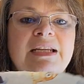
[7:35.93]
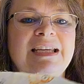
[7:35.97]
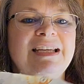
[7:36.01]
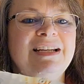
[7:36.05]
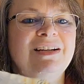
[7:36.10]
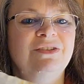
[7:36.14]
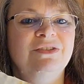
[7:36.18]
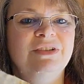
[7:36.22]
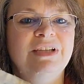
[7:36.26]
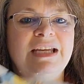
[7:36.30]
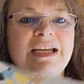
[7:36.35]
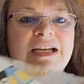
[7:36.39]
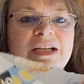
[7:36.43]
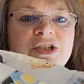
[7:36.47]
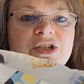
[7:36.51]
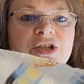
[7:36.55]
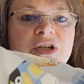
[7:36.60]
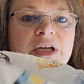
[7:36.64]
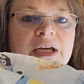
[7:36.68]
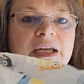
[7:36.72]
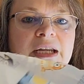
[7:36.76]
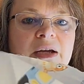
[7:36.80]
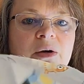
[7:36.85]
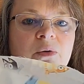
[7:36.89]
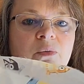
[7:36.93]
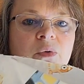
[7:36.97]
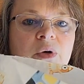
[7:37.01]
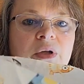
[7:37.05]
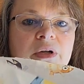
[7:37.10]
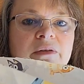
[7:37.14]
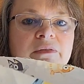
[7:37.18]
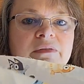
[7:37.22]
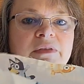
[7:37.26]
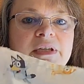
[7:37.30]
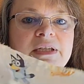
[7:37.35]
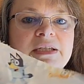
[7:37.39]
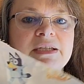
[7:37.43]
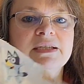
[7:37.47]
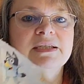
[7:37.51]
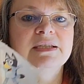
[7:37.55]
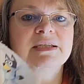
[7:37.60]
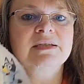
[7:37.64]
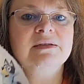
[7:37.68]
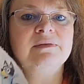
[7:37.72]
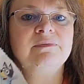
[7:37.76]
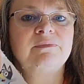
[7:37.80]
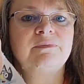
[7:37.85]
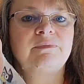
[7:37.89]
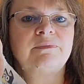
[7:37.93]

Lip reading: It only has you cut out 1 of these,